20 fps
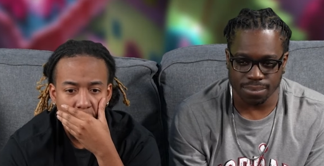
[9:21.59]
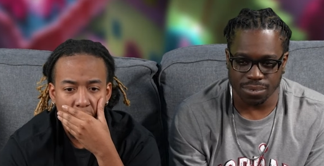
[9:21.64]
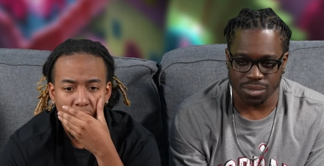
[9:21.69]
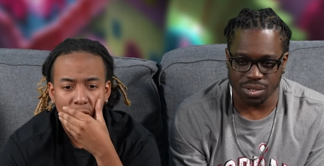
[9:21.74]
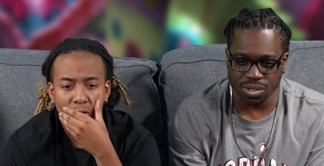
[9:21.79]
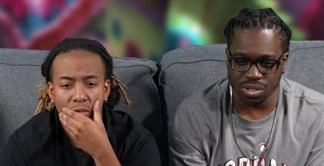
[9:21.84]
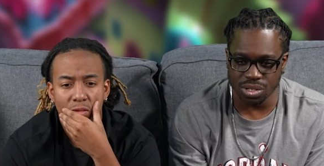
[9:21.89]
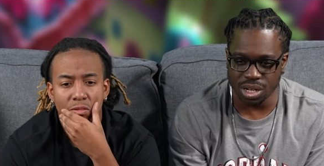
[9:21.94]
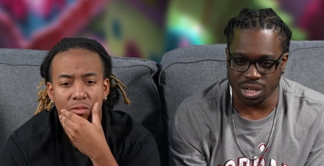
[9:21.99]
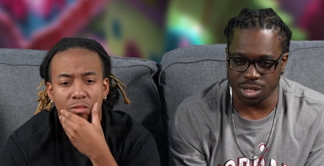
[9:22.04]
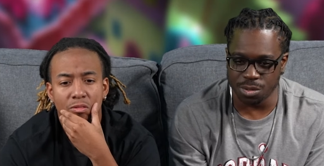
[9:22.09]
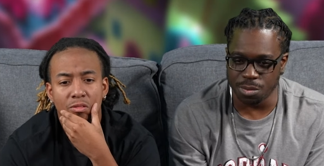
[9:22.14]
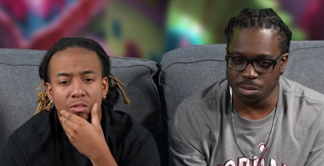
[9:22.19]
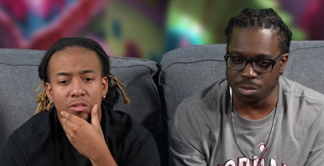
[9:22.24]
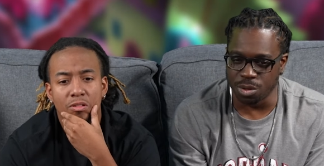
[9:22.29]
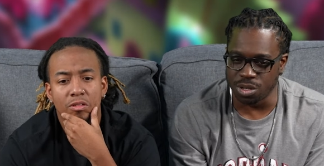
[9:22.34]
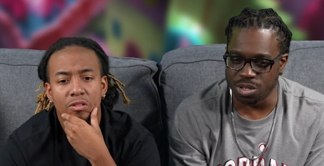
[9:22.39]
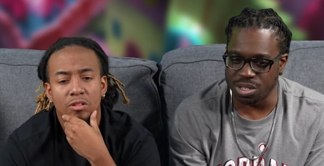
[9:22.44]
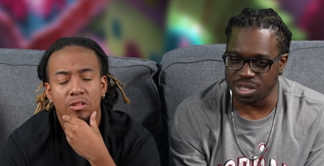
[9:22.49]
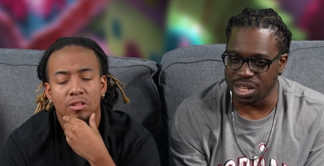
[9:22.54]
Speaker 1: So you got these
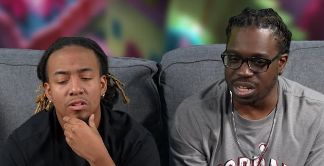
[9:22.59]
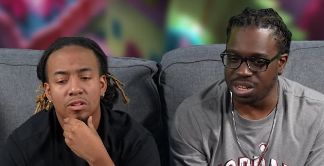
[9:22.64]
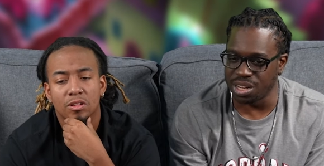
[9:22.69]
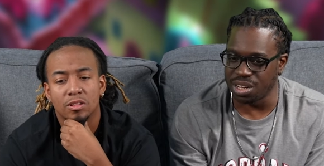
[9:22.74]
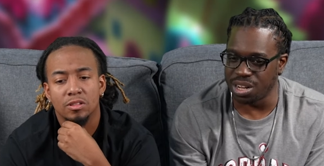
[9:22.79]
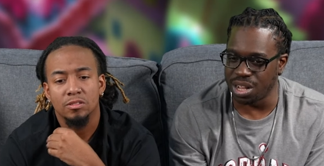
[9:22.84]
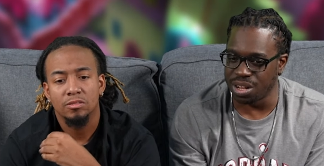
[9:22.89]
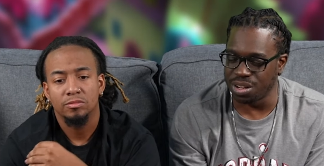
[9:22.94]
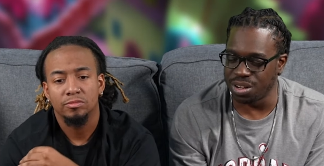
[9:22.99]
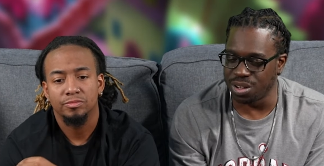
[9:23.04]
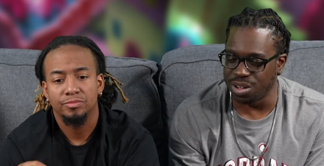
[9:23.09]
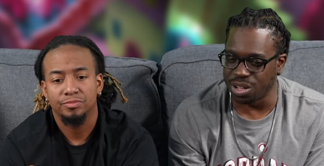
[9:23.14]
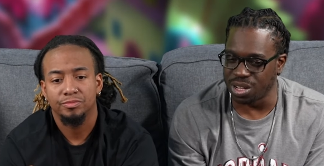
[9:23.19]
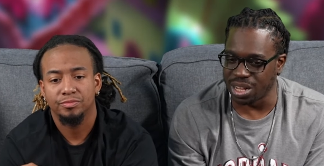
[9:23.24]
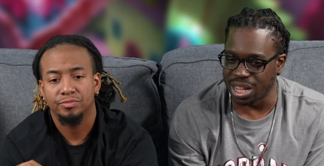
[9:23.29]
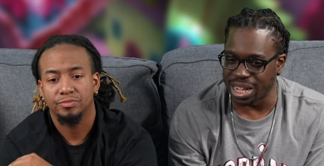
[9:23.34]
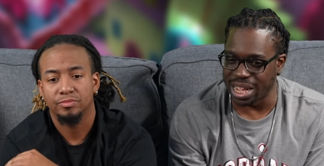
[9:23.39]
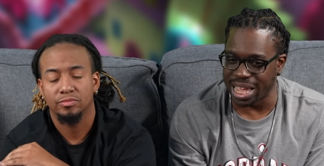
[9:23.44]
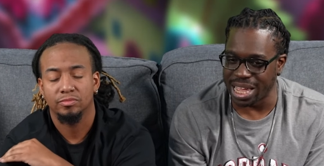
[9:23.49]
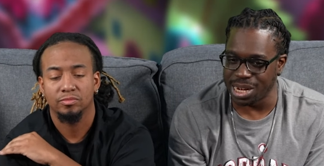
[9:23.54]
people standing down there looking
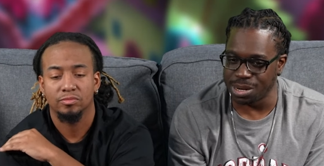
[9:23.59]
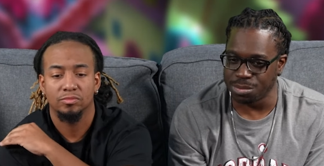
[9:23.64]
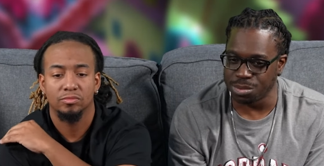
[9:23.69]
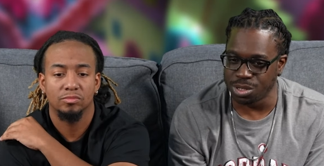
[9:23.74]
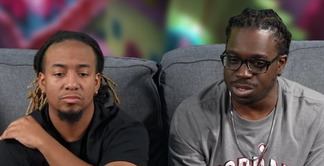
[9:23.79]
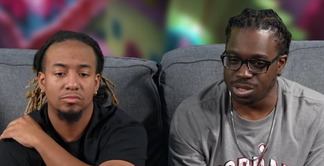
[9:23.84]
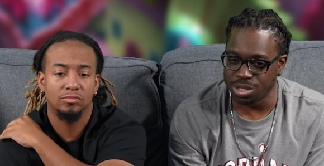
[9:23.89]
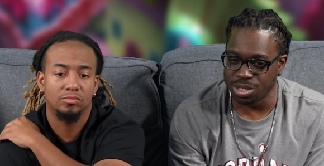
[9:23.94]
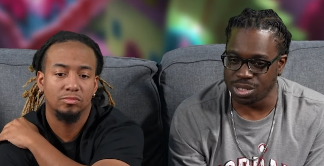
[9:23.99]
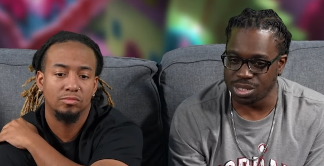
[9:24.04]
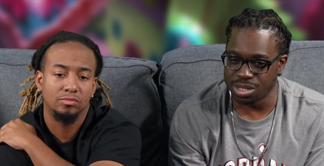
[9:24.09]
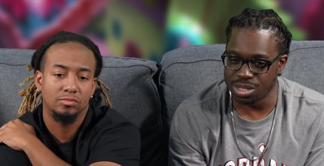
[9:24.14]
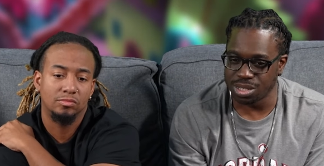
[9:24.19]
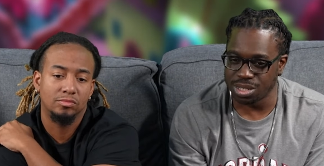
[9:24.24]
like animals?